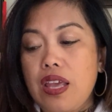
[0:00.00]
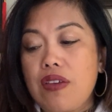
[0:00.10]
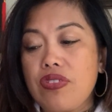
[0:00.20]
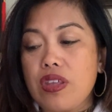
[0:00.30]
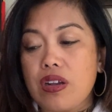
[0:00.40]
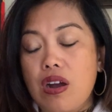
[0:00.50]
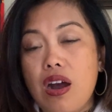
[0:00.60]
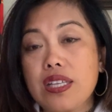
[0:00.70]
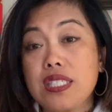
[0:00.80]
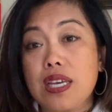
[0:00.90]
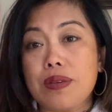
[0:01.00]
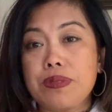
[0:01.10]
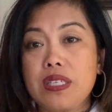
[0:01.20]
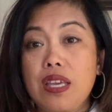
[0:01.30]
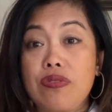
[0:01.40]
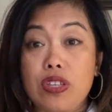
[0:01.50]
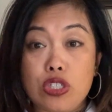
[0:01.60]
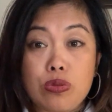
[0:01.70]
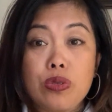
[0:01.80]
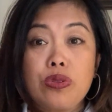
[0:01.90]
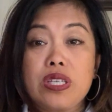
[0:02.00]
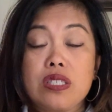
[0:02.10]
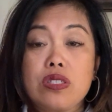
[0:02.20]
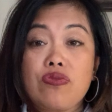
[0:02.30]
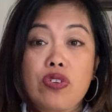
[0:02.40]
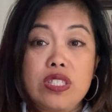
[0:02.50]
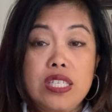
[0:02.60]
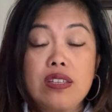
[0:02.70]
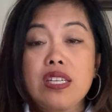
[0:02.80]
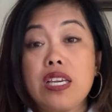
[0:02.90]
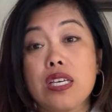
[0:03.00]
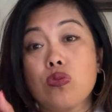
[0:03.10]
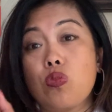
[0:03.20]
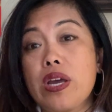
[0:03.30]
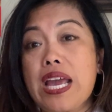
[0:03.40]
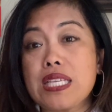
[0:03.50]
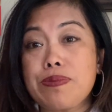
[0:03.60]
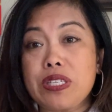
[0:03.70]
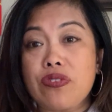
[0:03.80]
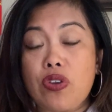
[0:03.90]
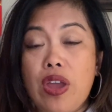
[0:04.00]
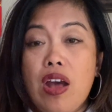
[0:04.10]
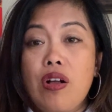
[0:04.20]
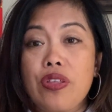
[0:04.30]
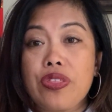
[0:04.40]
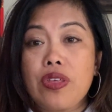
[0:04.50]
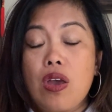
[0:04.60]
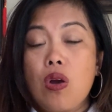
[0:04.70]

If the truth is fertility is one aspect of your health,